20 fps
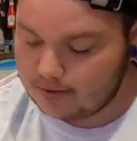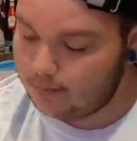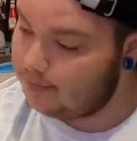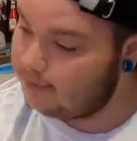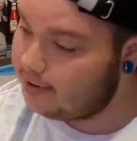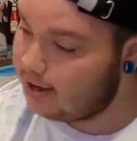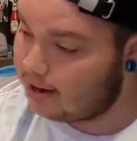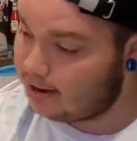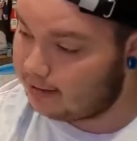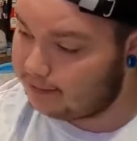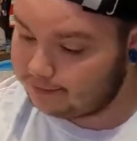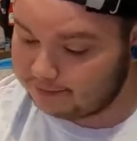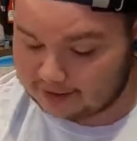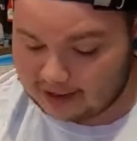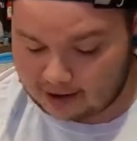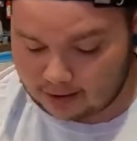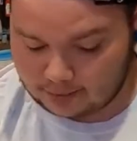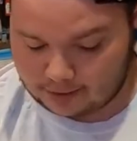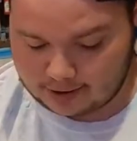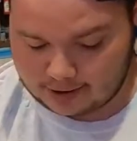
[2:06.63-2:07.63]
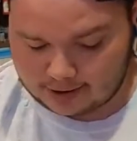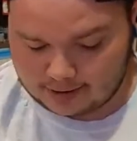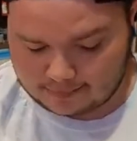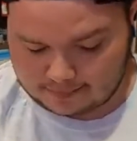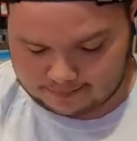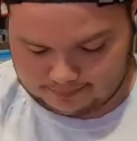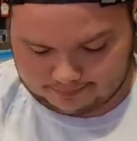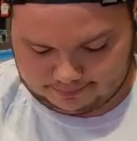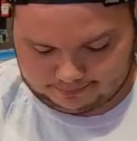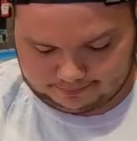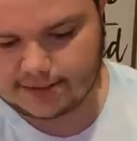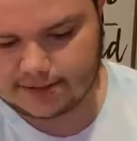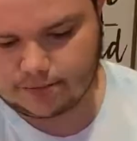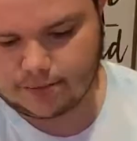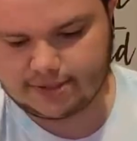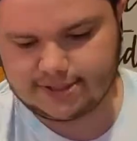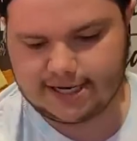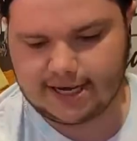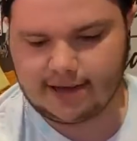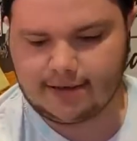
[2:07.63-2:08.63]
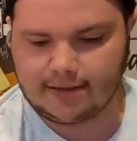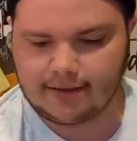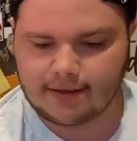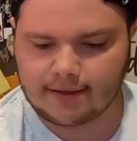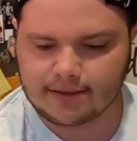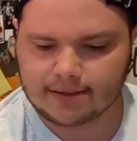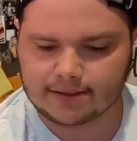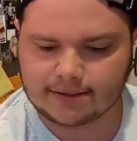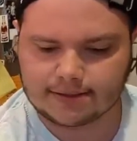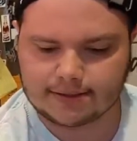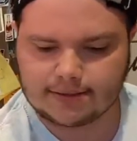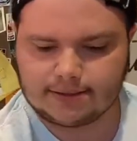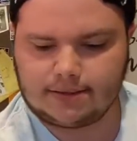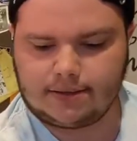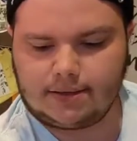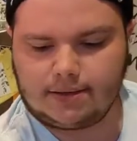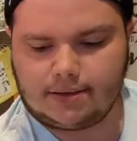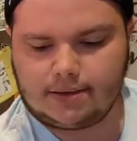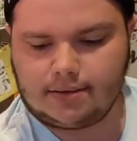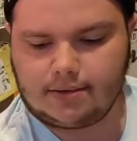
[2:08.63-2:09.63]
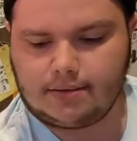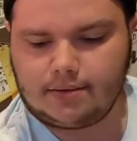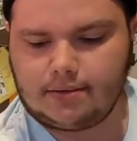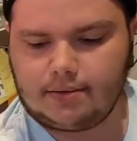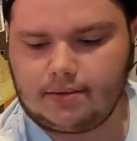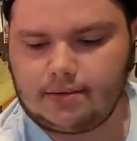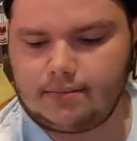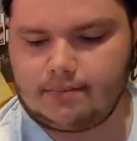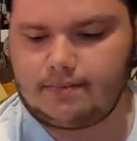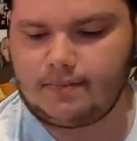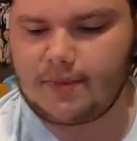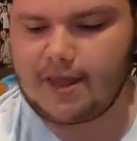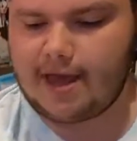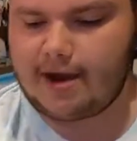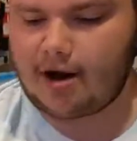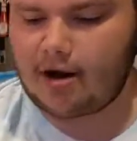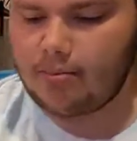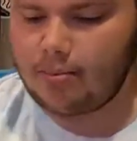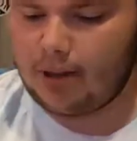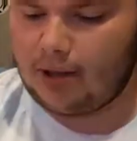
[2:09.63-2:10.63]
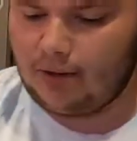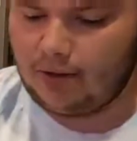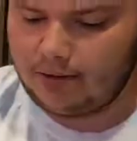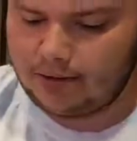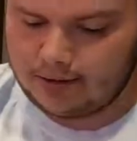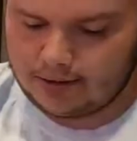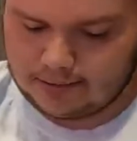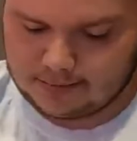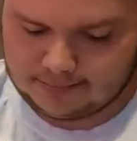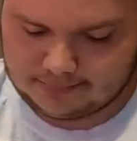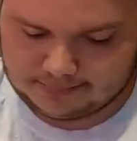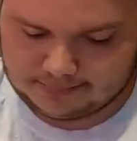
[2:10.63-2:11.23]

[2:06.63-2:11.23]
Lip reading: Then we've got our flour. So we take this, and our milk,